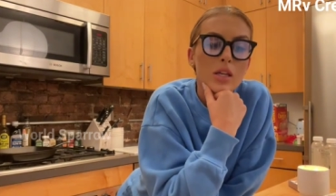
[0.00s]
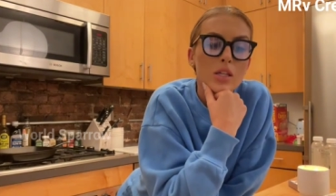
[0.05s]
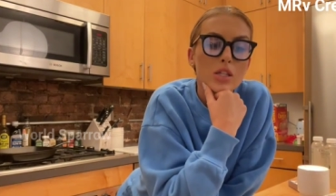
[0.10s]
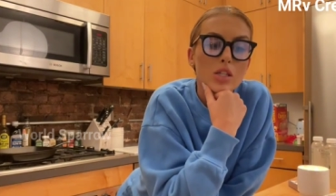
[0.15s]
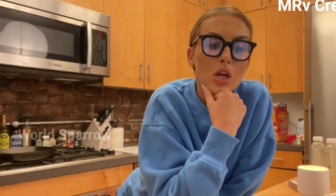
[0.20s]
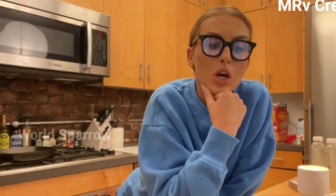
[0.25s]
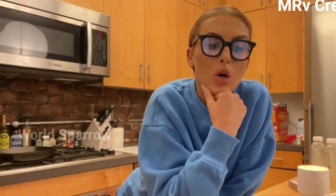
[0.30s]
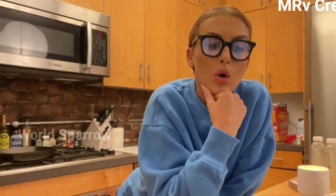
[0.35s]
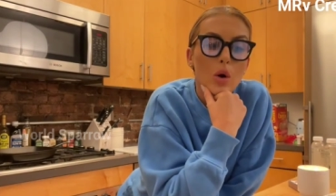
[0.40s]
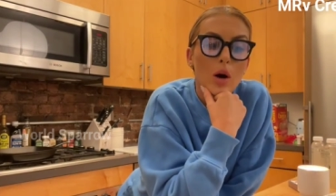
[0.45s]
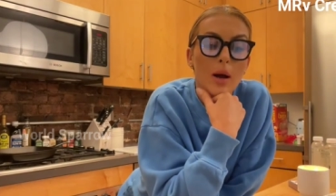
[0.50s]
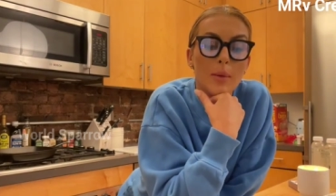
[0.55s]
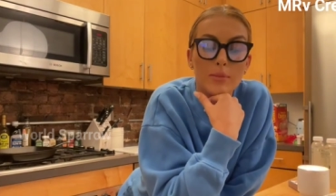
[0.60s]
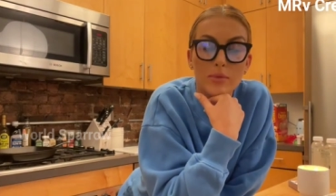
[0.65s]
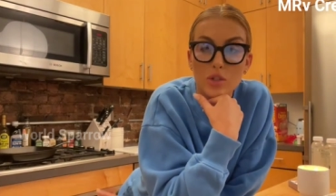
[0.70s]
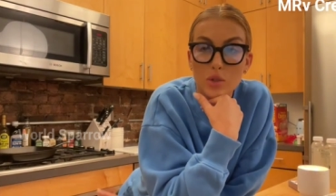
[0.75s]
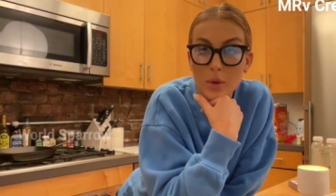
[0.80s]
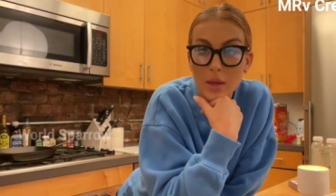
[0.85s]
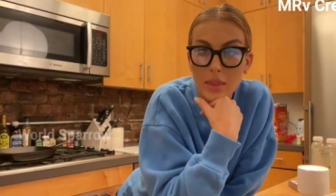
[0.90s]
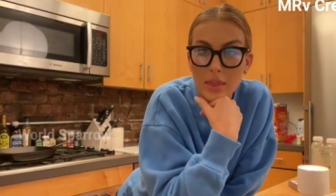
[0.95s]
So
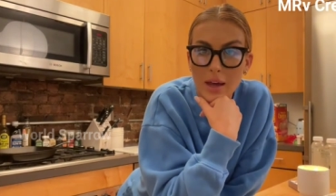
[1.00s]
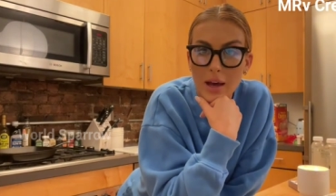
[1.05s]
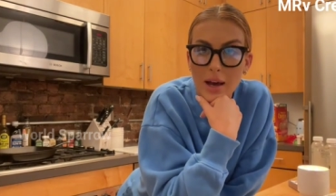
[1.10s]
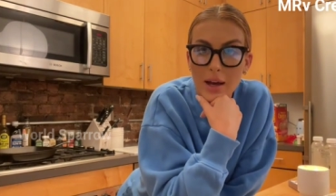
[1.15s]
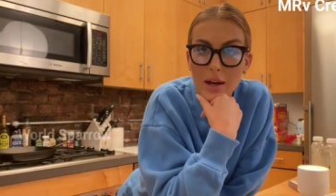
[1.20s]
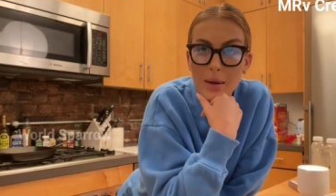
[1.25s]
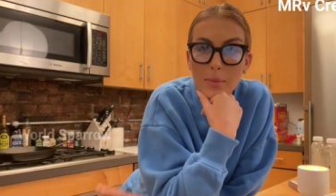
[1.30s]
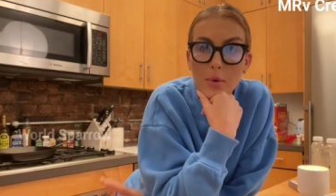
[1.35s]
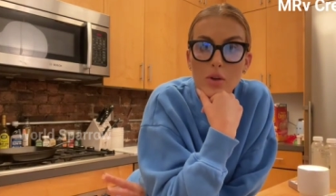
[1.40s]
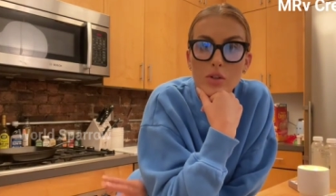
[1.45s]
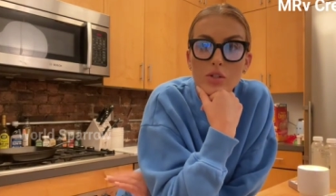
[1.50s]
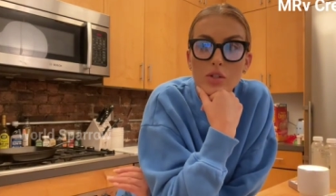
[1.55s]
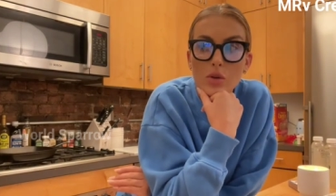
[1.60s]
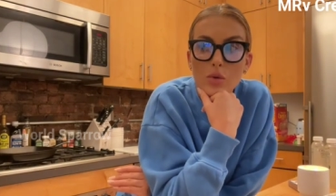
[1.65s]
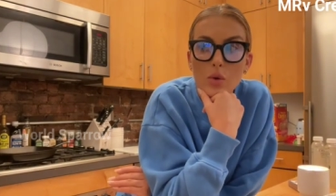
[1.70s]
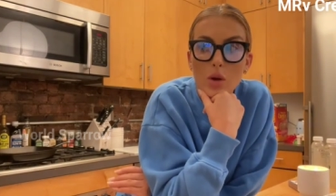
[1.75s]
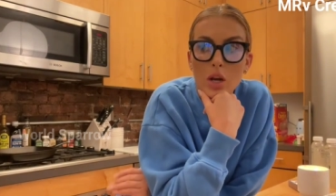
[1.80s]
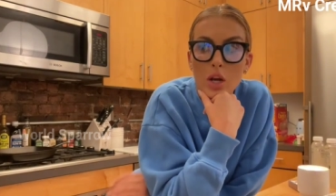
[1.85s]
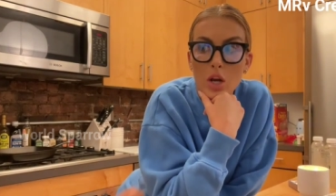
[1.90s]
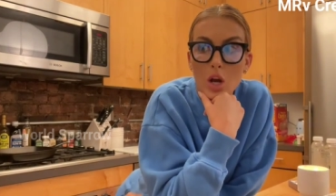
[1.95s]
I'm doing that. I'm
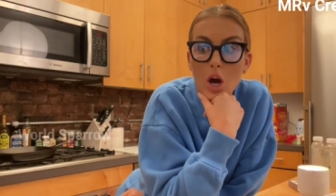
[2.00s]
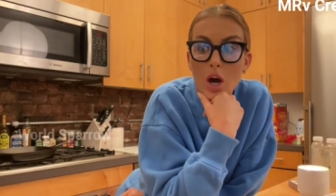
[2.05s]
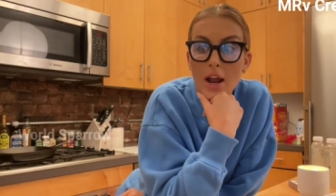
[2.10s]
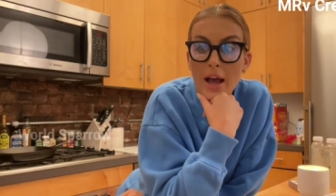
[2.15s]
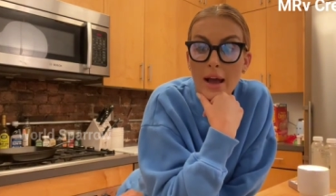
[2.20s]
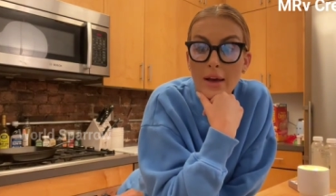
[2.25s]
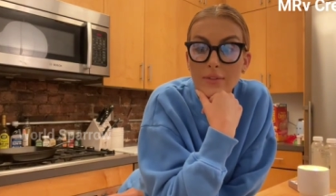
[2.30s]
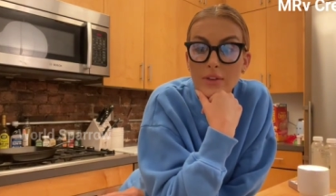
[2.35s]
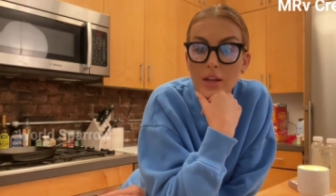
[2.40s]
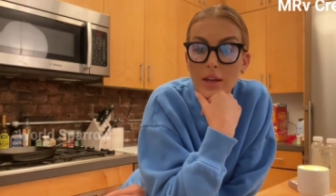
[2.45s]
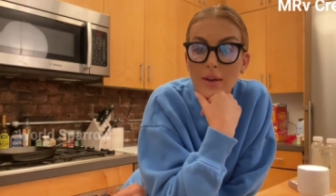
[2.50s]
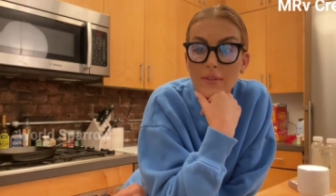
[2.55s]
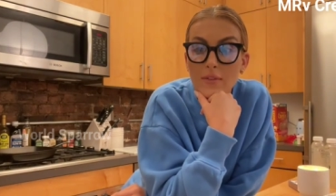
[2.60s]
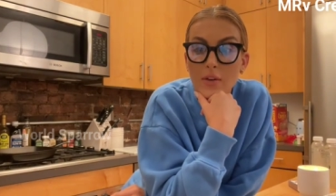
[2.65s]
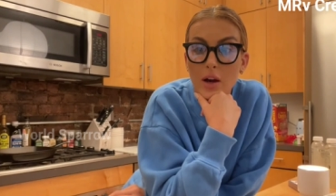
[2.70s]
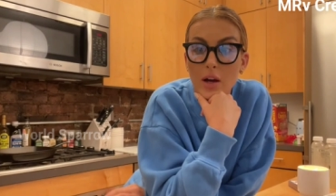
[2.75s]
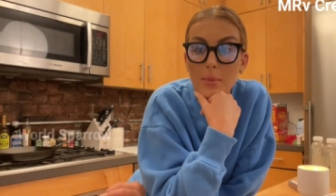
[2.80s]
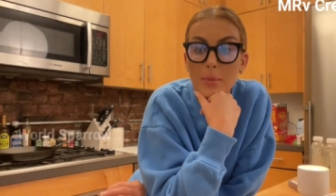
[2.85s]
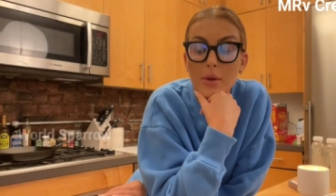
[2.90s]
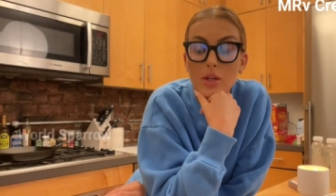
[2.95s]
also not having
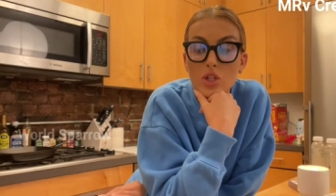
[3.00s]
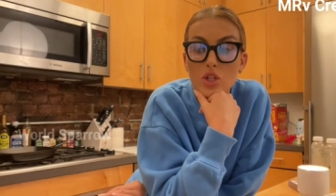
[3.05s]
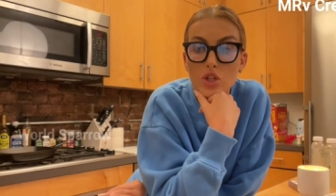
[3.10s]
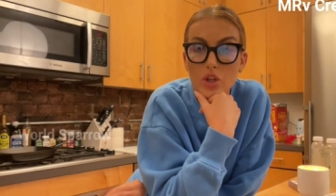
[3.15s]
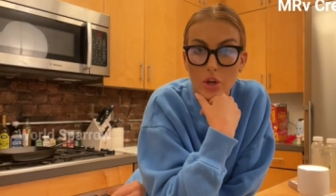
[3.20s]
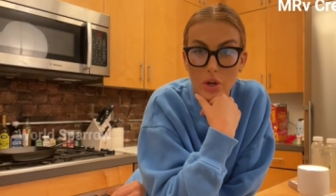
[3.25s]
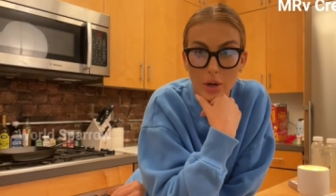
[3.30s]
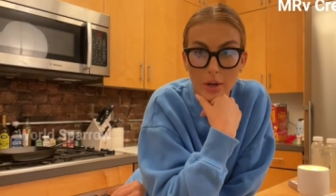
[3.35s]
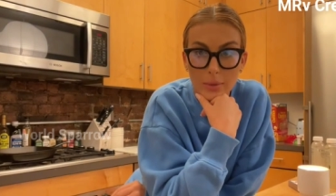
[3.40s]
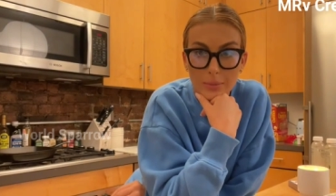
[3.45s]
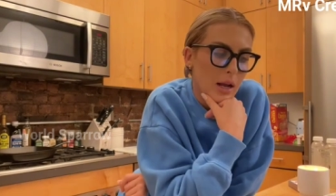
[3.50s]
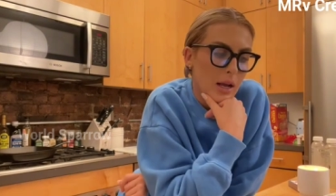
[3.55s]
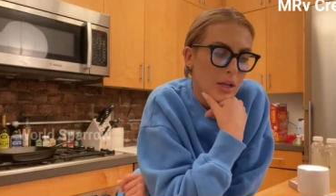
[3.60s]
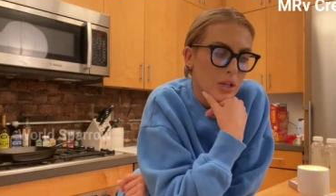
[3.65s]
very much sugar.